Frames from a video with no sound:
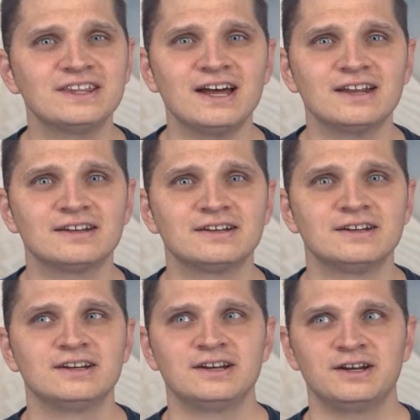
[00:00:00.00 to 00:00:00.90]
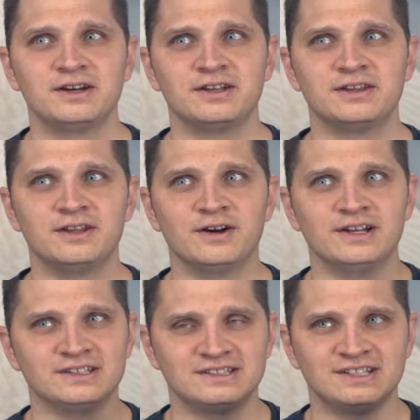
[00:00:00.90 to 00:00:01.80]
that. There
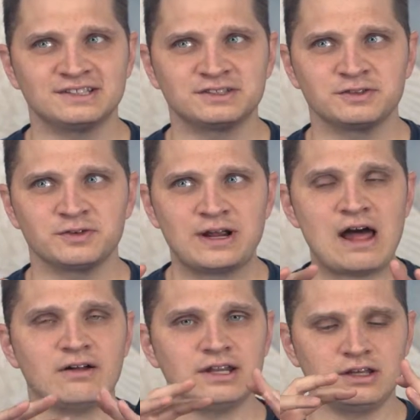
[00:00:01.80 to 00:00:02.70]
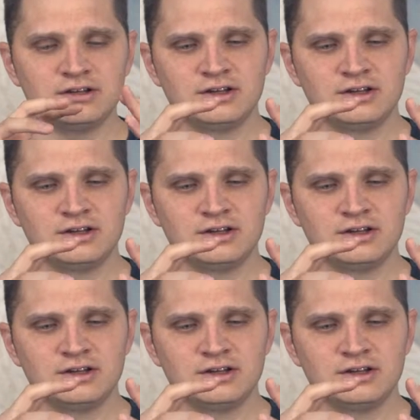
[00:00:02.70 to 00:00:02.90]
is this reality